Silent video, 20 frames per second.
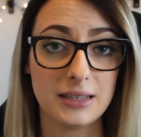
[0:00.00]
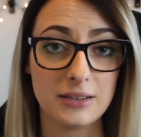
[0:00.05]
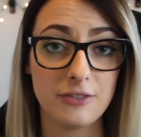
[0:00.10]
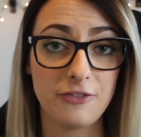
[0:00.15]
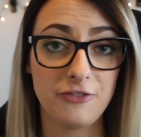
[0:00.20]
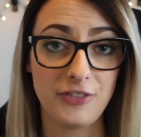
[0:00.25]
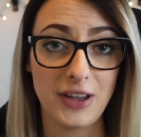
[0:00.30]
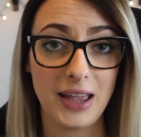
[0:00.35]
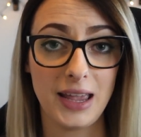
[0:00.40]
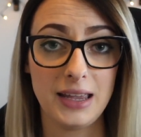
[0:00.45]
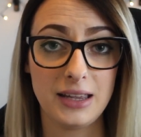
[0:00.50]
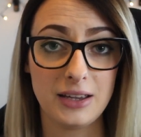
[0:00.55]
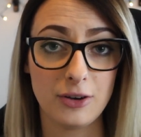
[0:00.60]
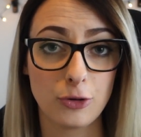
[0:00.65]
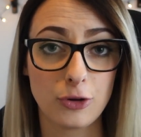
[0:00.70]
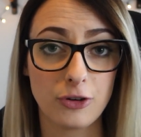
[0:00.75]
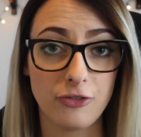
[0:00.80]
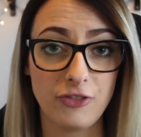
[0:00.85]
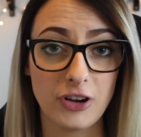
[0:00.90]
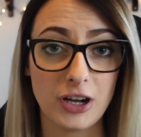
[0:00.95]
fake
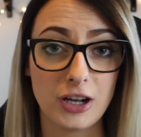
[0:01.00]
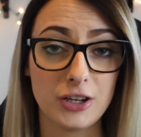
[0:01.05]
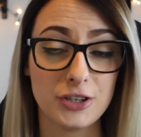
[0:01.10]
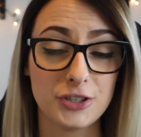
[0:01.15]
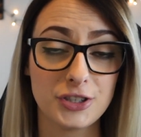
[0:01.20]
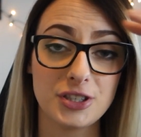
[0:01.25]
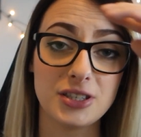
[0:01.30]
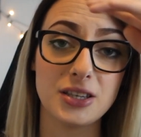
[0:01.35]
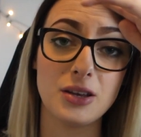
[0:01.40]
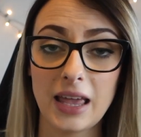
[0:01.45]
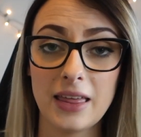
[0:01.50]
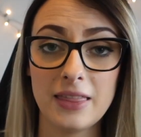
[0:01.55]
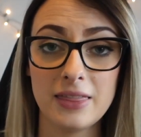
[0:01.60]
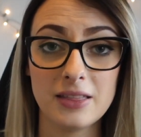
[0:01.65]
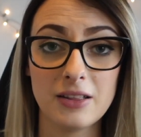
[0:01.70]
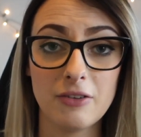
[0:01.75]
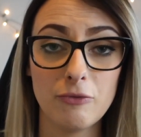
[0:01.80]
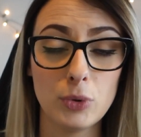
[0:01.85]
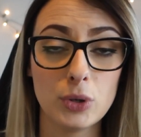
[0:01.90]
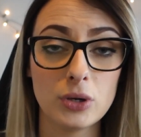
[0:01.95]
or false,
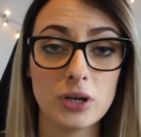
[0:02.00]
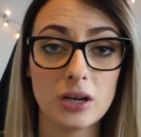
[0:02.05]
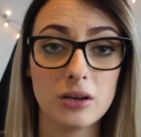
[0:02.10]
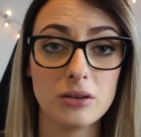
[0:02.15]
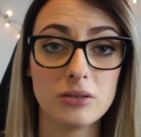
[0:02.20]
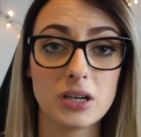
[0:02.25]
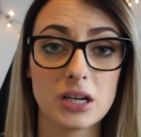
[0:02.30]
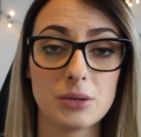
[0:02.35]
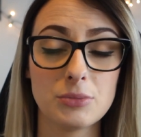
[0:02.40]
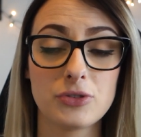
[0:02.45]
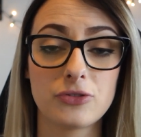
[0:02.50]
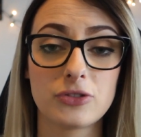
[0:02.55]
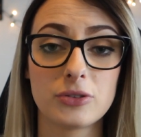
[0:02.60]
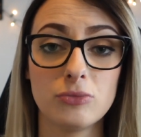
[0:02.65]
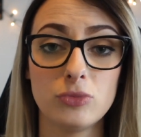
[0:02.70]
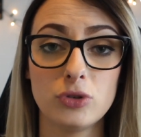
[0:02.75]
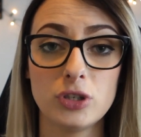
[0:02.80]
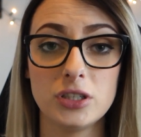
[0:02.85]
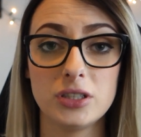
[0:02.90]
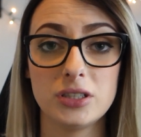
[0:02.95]
and Woodo comes
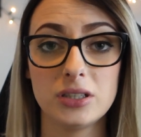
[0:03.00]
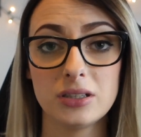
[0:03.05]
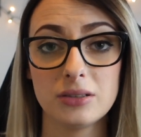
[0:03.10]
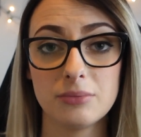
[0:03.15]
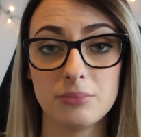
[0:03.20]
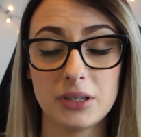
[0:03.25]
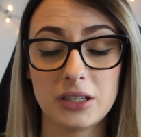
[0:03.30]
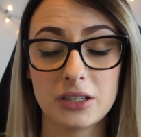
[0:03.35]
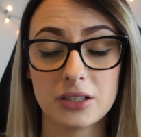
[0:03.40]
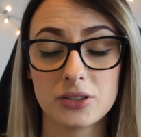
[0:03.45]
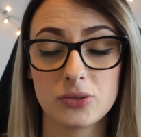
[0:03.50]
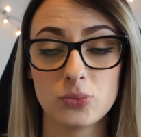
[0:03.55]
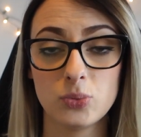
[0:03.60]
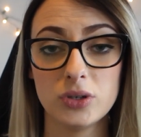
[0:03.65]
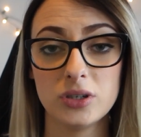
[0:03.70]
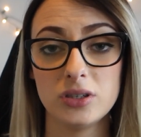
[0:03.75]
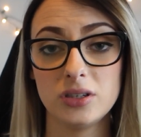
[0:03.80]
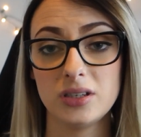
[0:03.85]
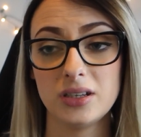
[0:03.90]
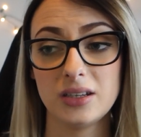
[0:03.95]
from wood, because
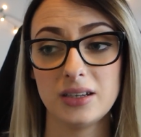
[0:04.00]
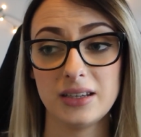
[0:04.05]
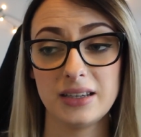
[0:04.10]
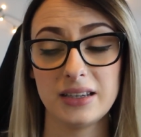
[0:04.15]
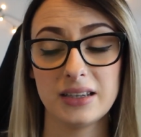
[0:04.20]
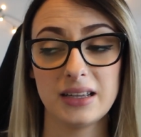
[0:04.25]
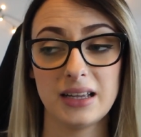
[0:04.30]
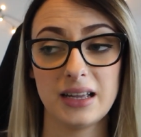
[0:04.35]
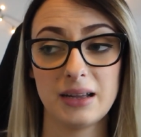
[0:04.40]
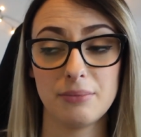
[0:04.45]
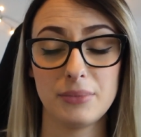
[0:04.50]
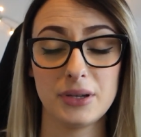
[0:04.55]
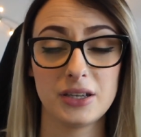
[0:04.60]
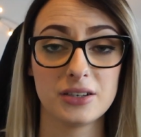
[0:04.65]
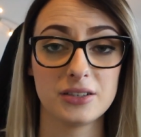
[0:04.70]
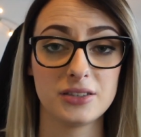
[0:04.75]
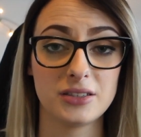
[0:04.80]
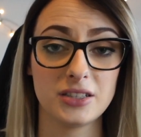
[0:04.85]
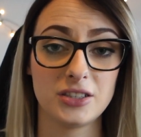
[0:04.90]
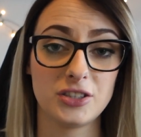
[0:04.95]
wood and
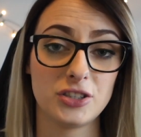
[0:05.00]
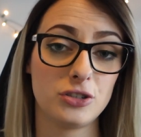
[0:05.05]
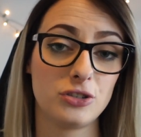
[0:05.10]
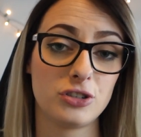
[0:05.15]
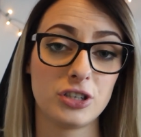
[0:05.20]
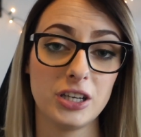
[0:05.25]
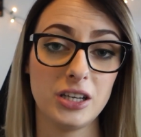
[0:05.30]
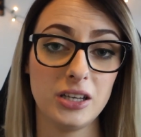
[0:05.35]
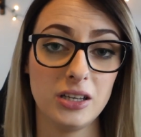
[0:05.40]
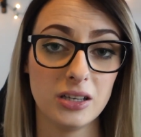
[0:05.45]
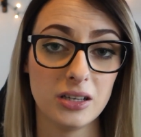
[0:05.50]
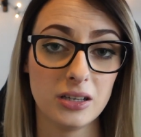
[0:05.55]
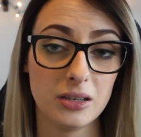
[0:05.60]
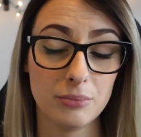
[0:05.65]
because it's a tree.